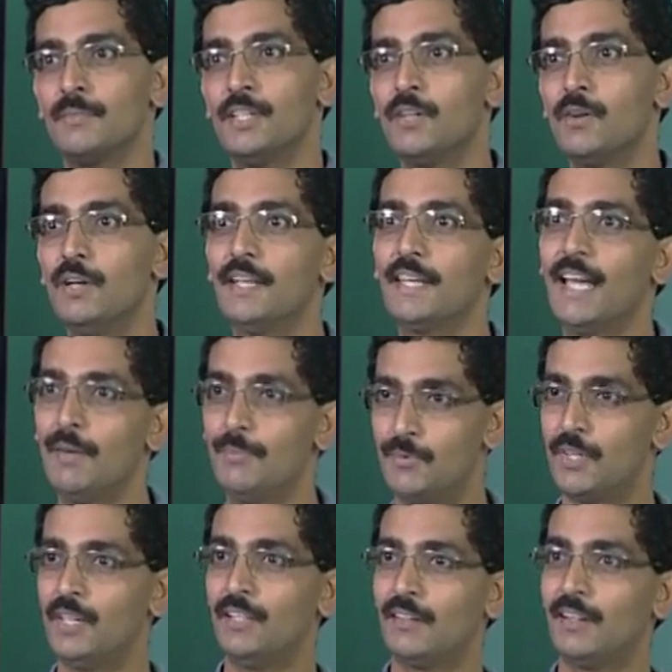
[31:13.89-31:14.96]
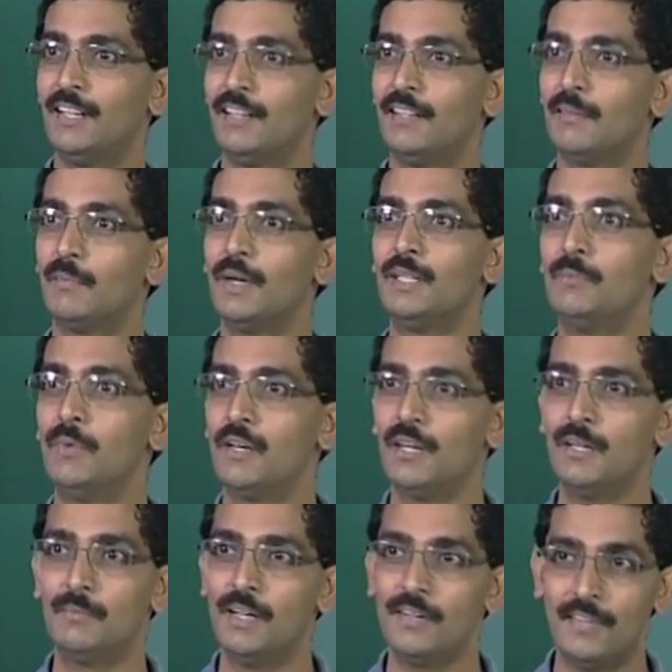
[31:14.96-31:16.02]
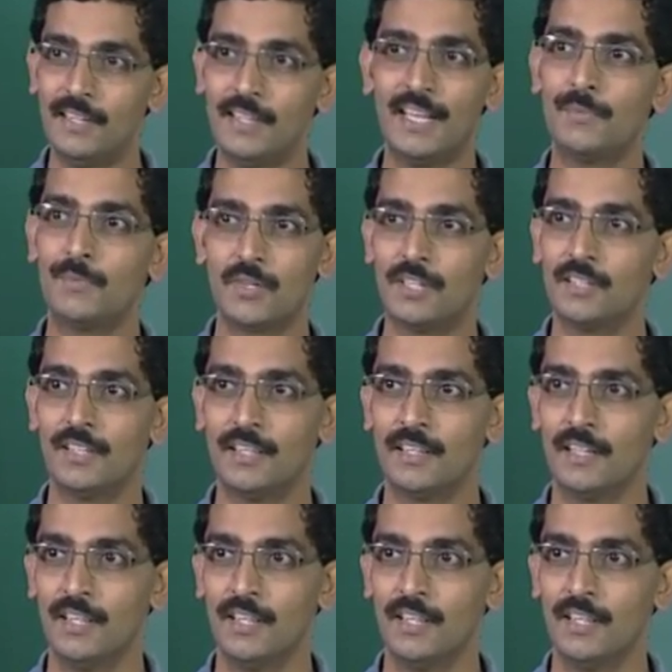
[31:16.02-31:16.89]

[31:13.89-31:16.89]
Here only capturing, right? In the math model, I am not really capturing that.